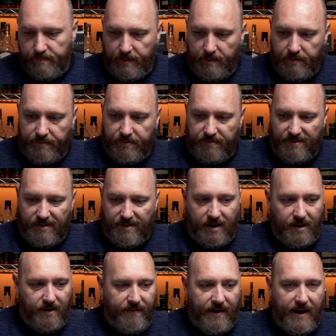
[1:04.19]
both
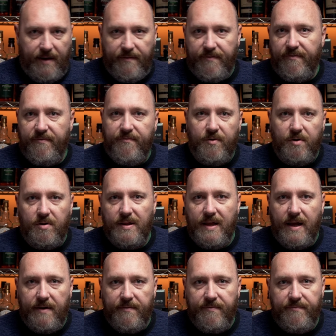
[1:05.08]
kind of half full,
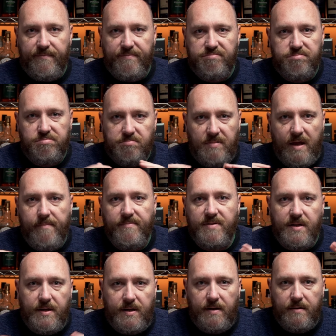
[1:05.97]
half
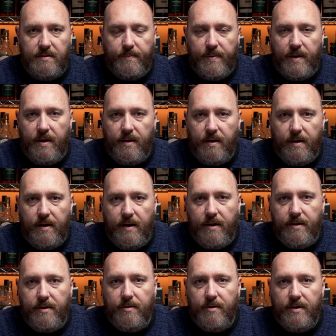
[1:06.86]
empty, depending on how
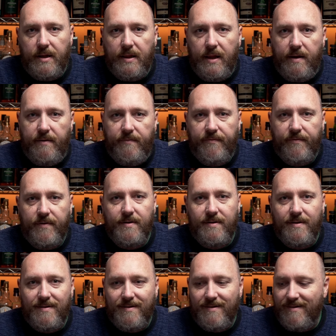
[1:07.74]
you look at life.
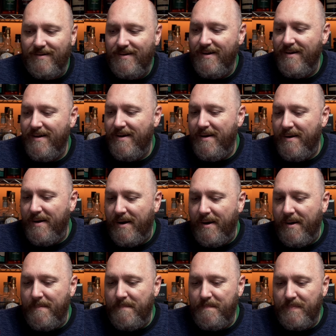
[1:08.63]

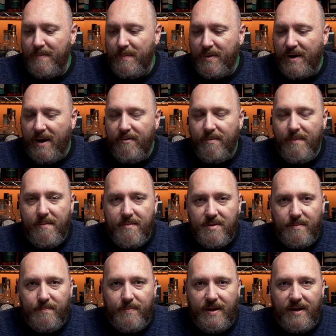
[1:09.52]
But I remember
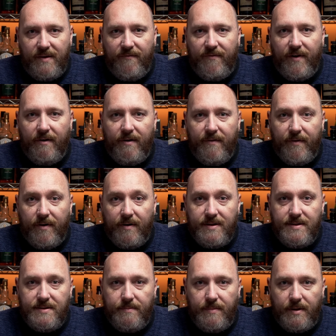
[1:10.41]
them being very, very
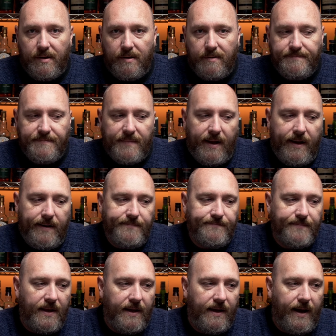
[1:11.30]
similar.
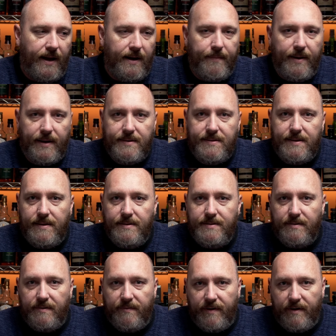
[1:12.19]
And it kind of makes sense
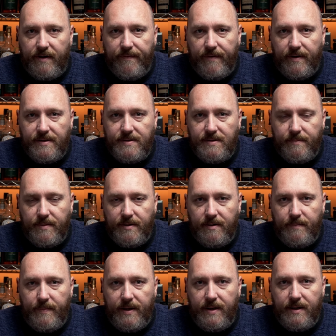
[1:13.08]
they're very, very similar
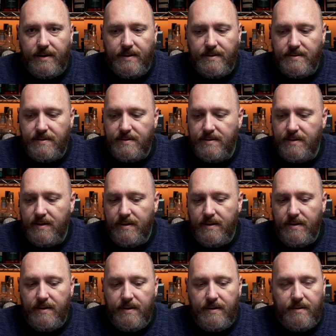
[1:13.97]
because
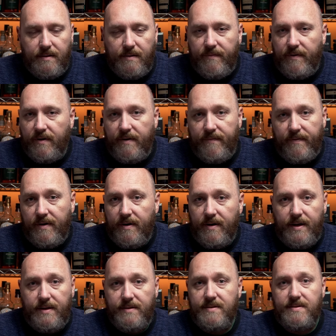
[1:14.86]
they're very,
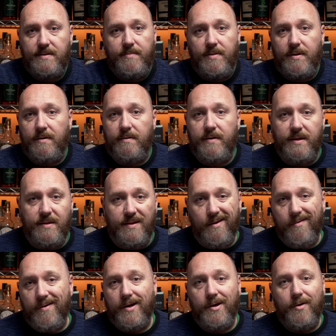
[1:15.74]
very similar in
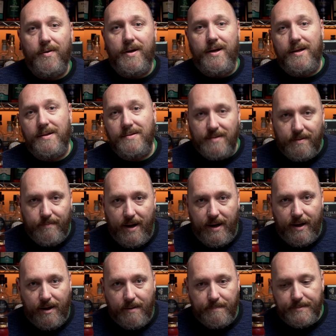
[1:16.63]
their ingredients and
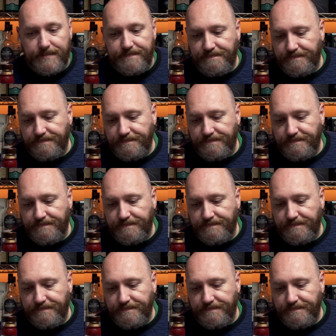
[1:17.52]
makeup,